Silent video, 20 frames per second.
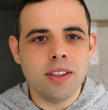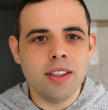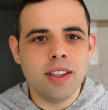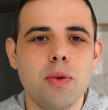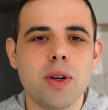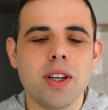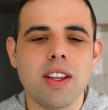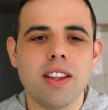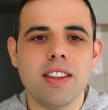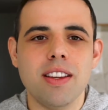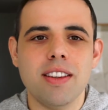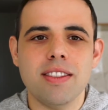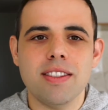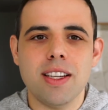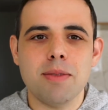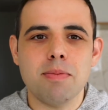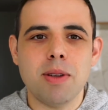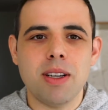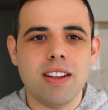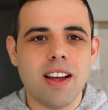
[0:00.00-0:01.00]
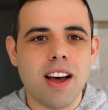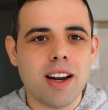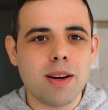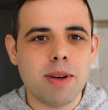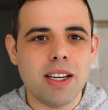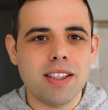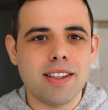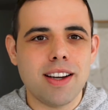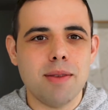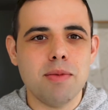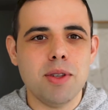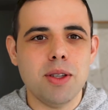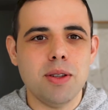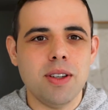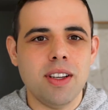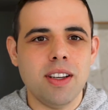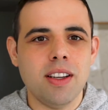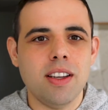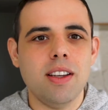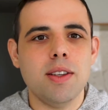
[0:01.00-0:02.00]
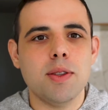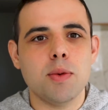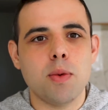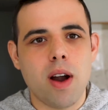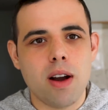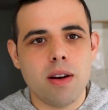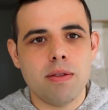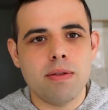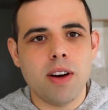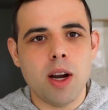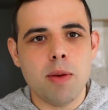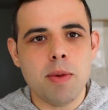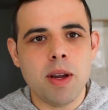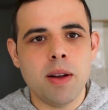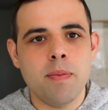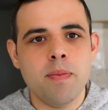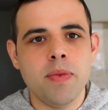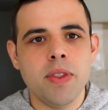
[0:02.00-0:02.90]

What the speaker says: One of the things I spend a lot of my time doing is wireframing.